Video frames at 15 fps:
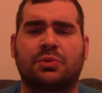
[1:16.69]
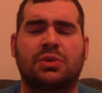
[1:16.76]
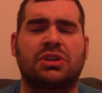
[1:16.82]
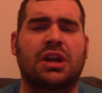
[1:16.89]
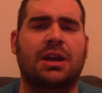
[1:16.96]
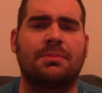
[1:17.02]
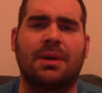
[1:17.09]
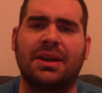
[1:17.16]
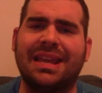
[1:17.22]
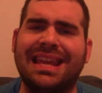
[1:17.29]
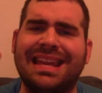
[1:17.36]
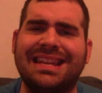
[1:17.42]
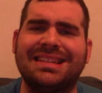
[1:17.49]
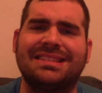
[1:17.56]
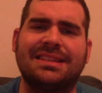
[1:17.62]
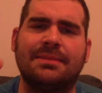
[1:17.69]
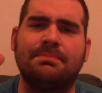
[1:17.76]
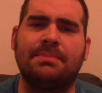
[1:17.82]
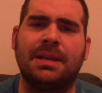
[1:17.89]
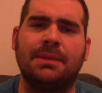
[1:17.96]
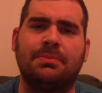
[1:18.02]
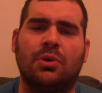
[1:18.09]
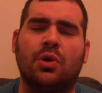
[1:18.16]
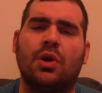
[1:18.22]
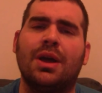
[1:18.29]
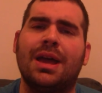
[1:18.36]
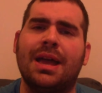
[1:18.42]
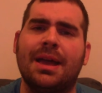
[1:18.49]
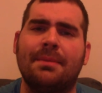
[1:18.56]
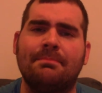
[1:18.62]
We're talking about innocent people,
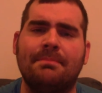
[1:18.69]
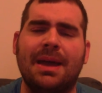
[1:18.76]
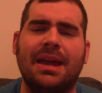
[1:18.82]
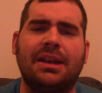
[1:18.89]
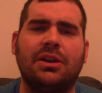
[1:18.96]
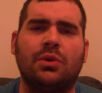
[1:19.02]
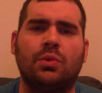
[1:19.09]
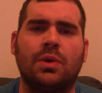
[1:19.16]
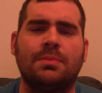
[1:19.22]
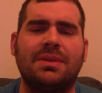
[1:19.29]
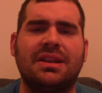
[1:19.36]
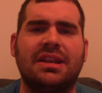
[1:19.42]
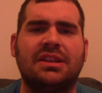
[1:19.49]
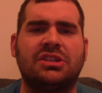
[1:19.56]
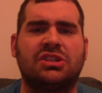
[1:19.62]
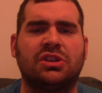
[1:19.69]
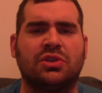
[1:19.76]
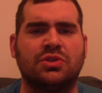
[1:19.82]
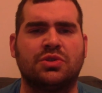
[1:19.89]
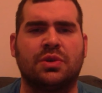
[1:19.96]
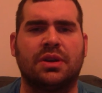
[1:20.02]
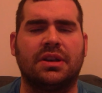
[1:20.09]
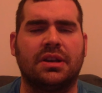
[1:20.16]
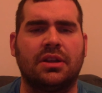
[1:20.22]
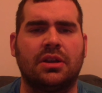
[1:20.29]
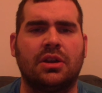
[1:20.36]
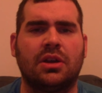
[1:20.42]
men, women, and children